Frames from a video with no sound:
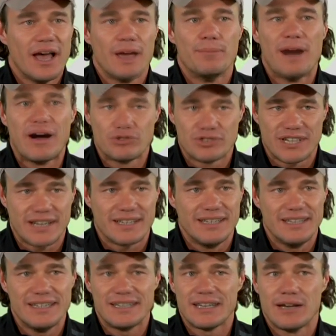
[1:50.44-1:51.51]
about
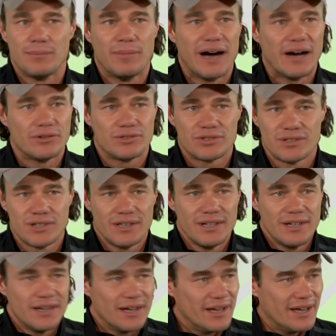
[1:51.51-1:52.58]
technique, about
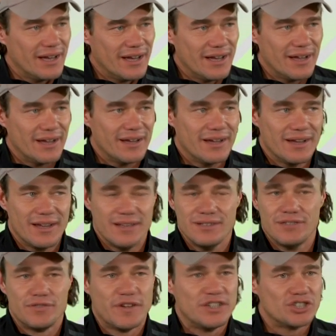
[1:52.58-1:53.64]

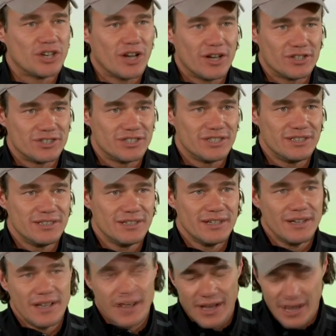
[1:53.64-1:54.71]
the physiology.
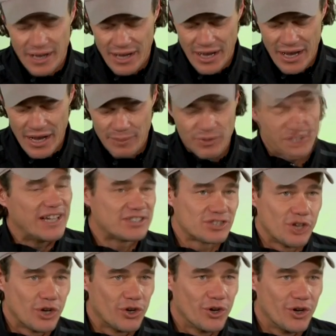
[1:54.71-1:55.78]
But that's
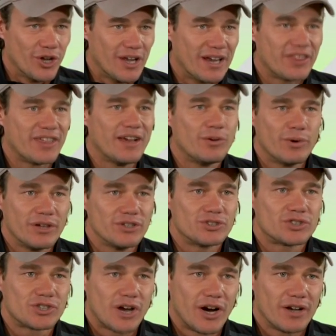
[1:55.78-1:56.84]
not all. I think when you
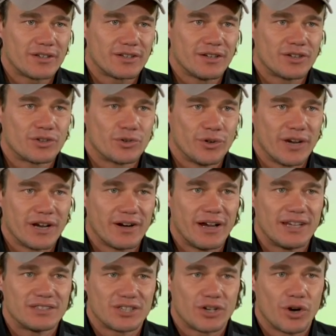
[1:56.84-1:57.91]
start a career
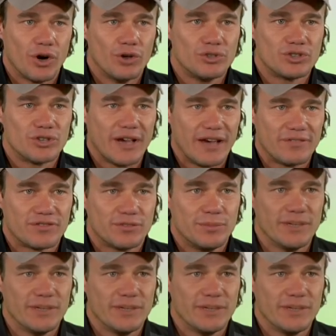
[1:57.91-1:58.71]
as a coach, you have to